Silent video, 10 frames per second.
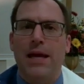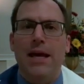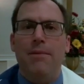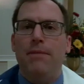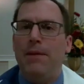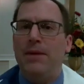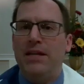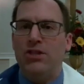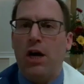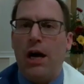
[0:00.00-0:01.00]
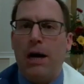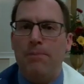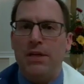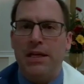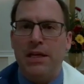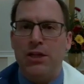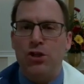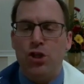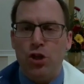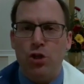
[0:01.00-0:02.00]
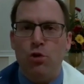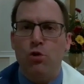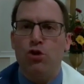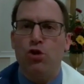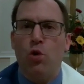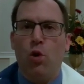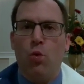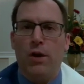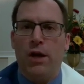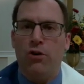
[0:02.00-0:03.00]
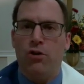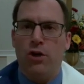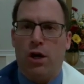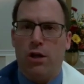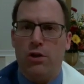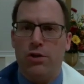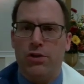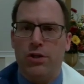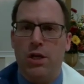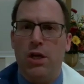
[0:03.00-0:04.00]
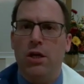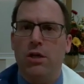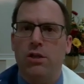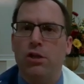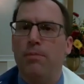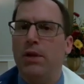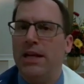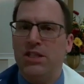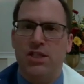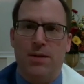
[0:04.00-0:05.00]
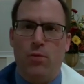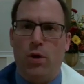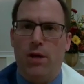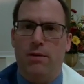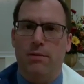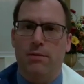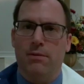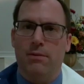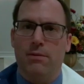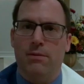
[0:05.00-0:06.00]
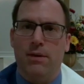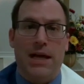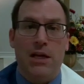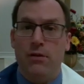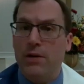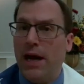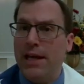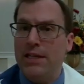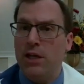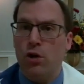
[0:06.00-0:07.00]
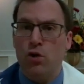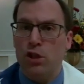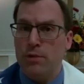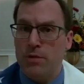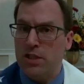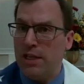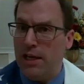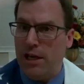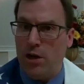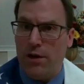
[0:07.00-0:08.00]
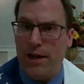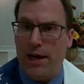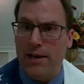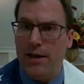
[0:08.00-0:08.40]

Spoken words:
Maybe it's opting in to use your $100 to bless someone. And you've got until Christmas to get in on that.